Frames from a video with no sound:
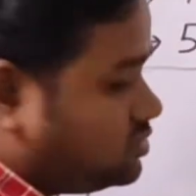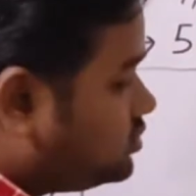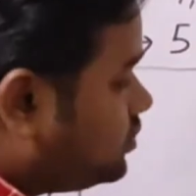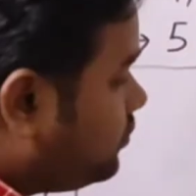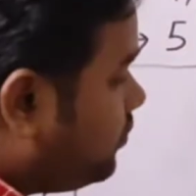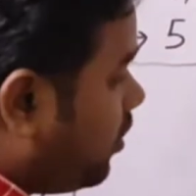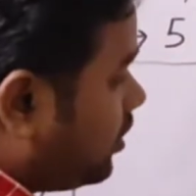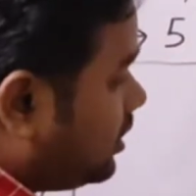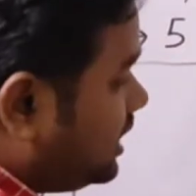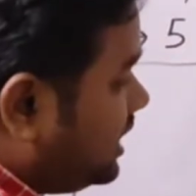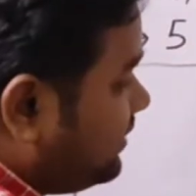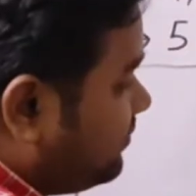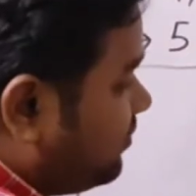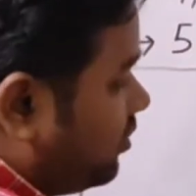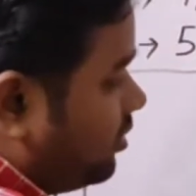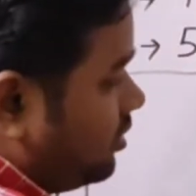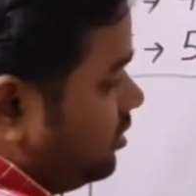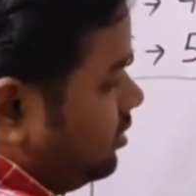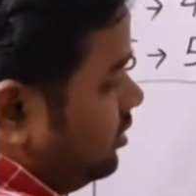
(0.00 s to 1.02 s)
So
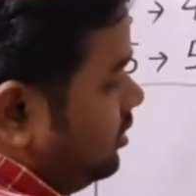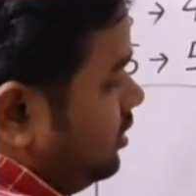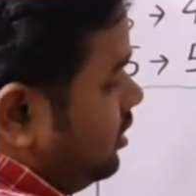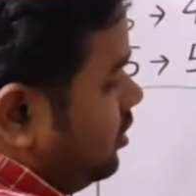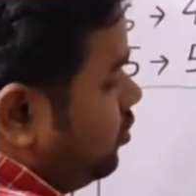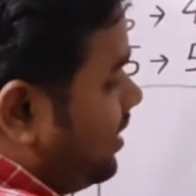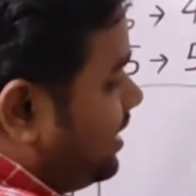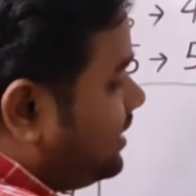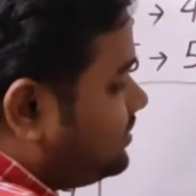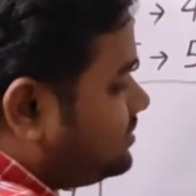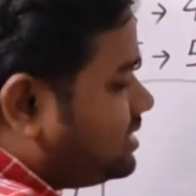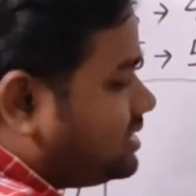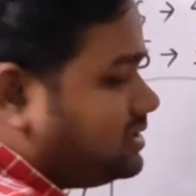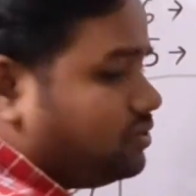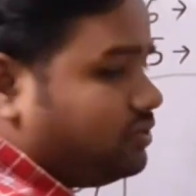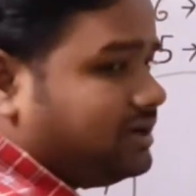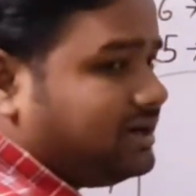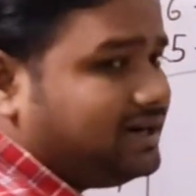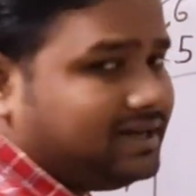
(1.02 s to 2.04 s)
44. What is the
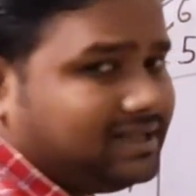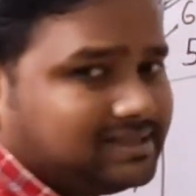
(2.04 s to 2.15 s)
unit